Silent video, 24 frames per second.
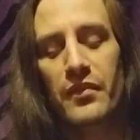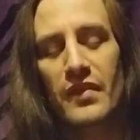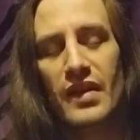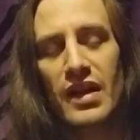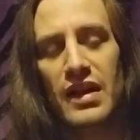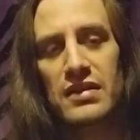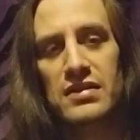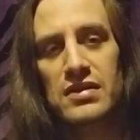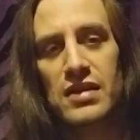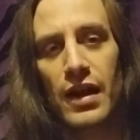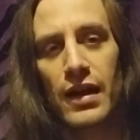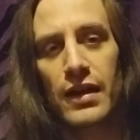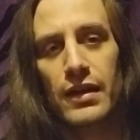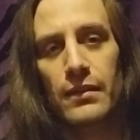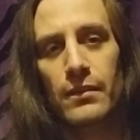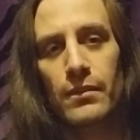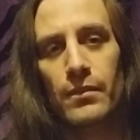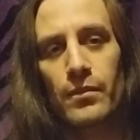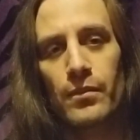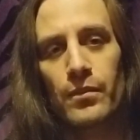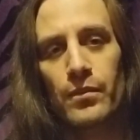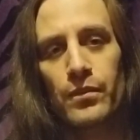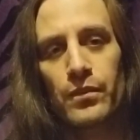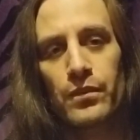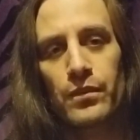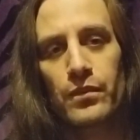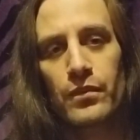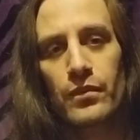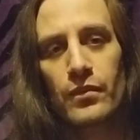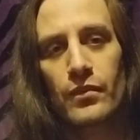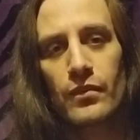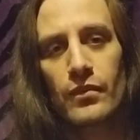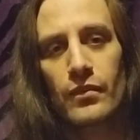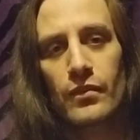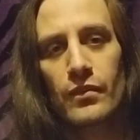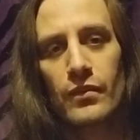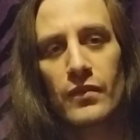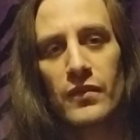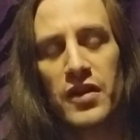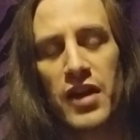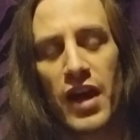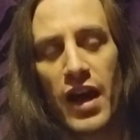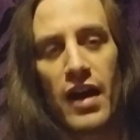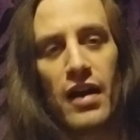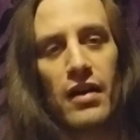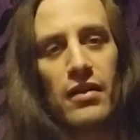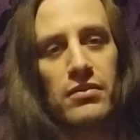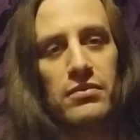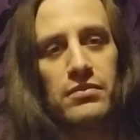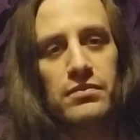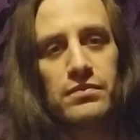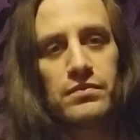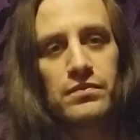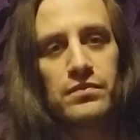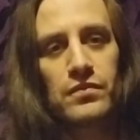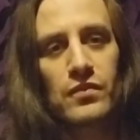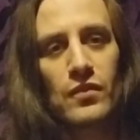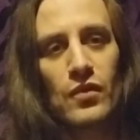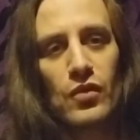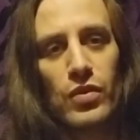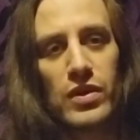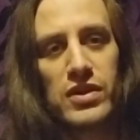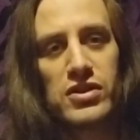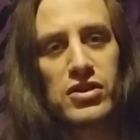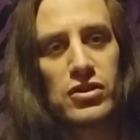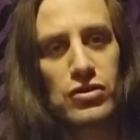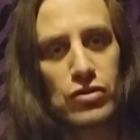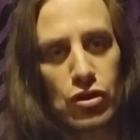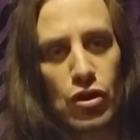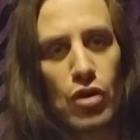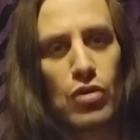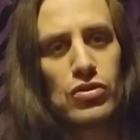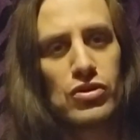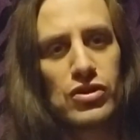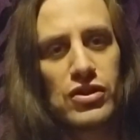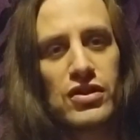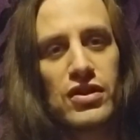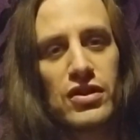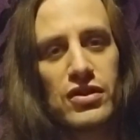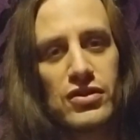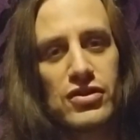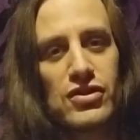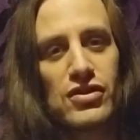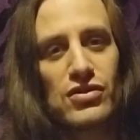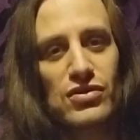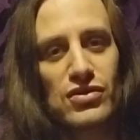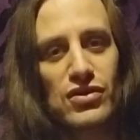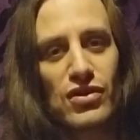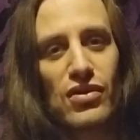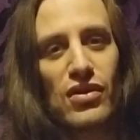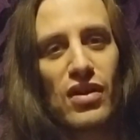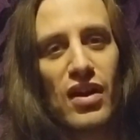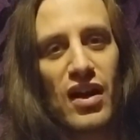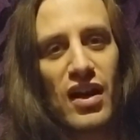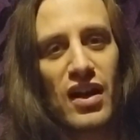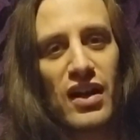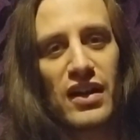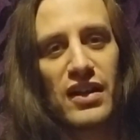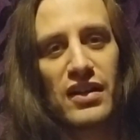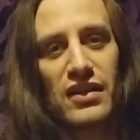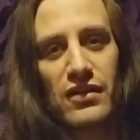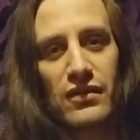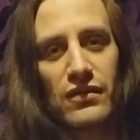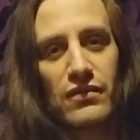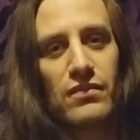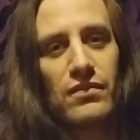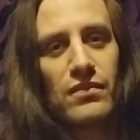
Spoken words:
It's like, yeah, we just told you the Jews are lying.